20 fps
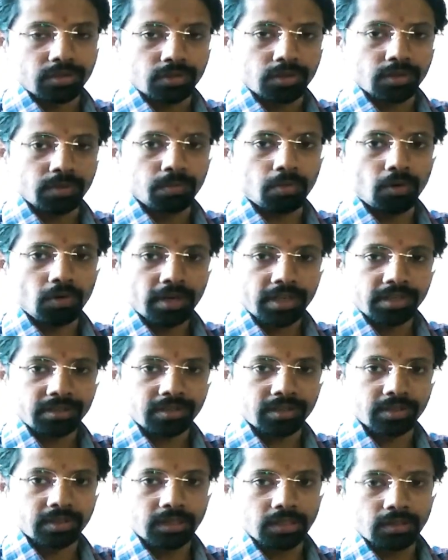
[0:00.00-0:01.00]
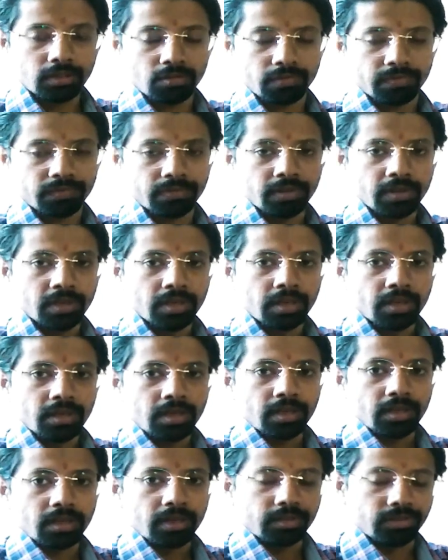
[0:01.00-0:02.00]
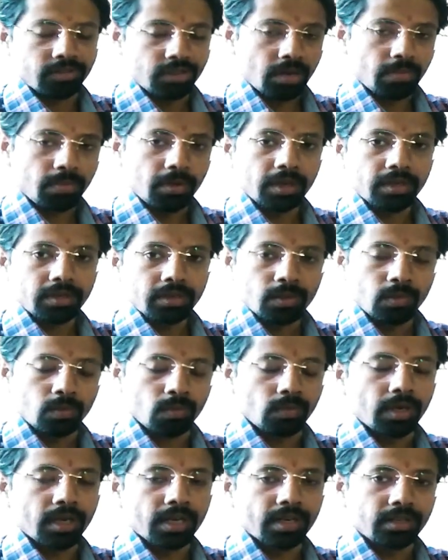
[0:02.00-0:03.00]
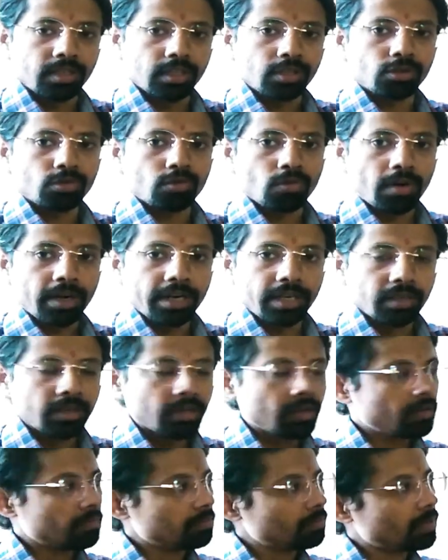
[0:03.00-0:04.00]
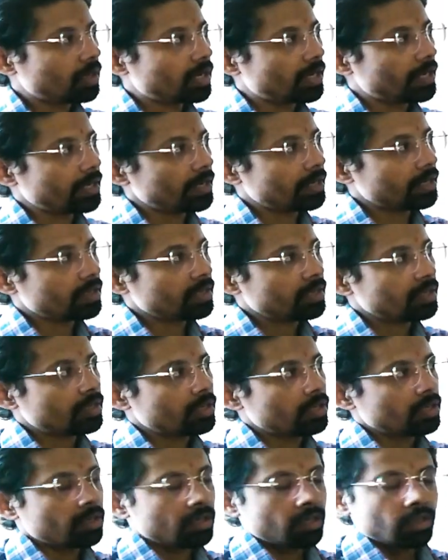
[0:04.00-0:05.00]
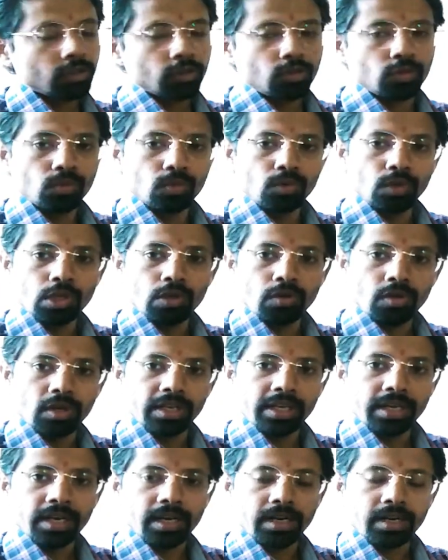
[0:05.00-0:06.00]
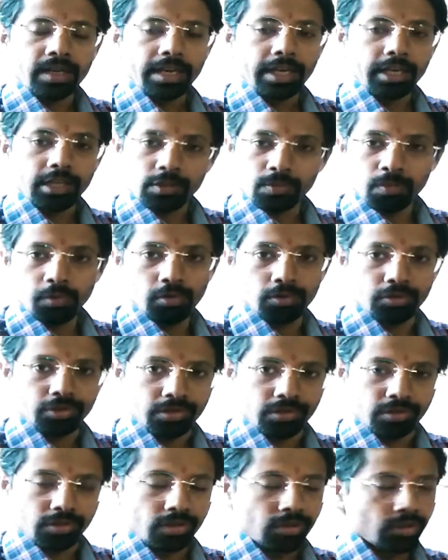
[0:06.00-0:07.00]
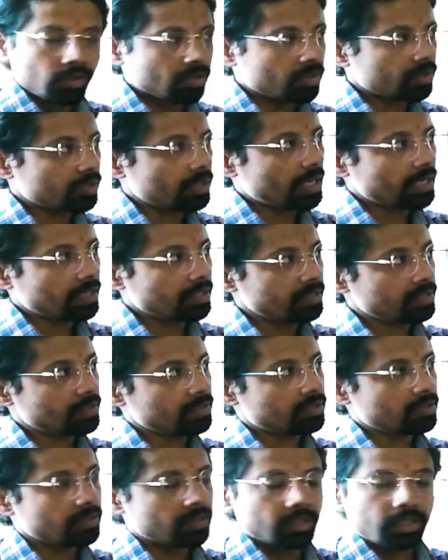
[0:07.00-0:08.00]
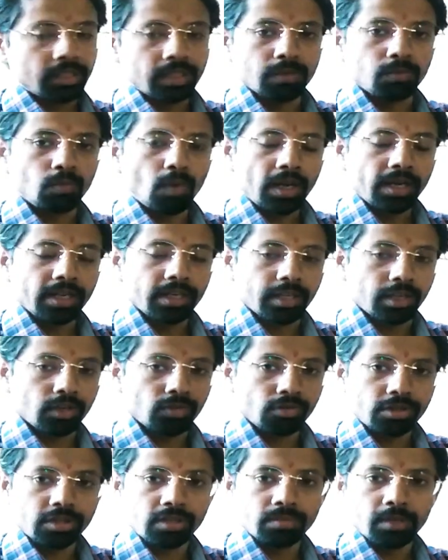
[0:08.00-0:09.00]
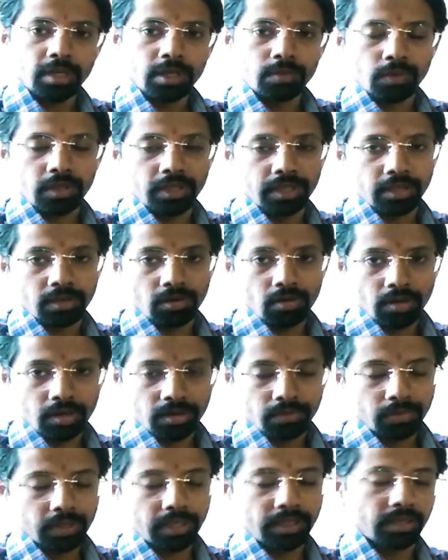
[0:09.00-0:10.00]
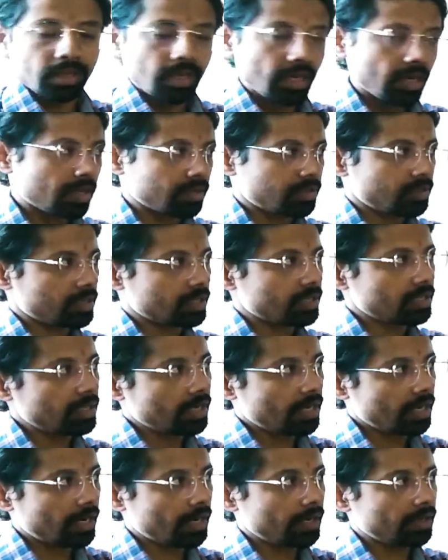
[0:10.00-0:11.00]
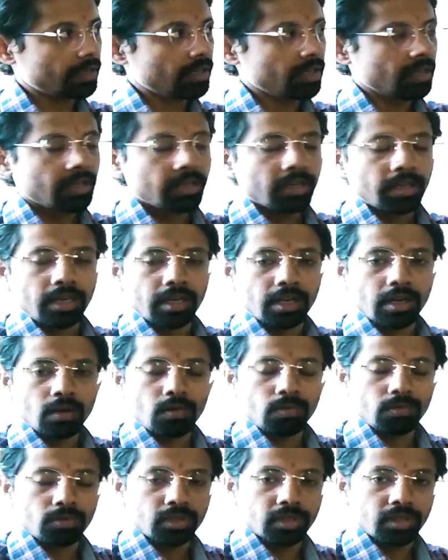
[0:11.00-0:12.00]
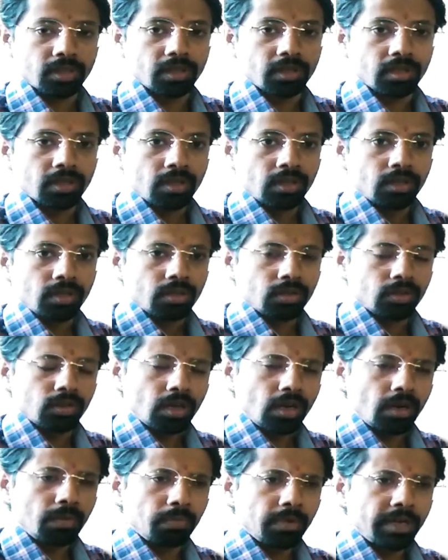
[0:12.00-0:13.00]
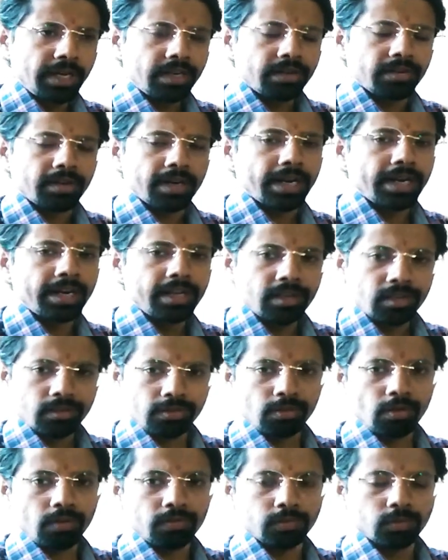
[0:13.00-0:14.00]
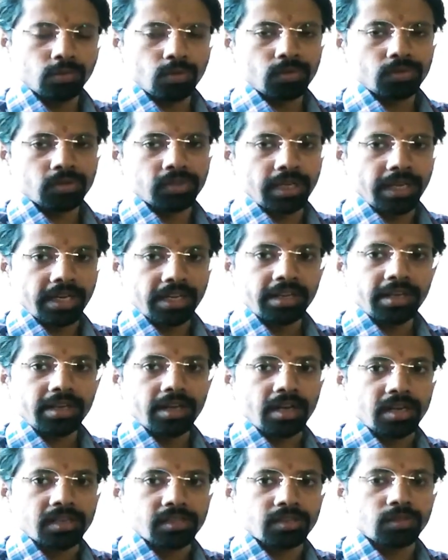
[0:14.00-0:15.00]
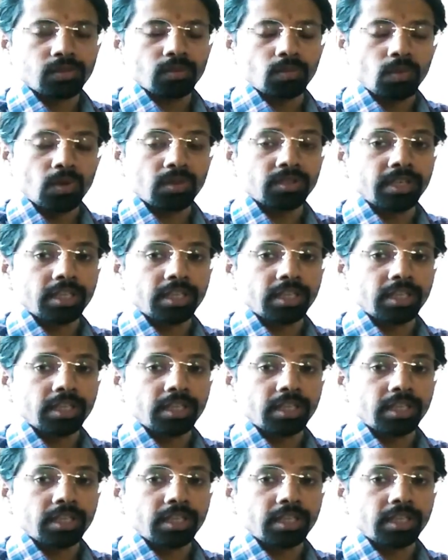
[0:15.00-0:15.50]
important cities of Japan, were destroyed by two nuclear explosions. That is, in one in Hiroshima, one in Nagasaki, and around the complete radius of those areas was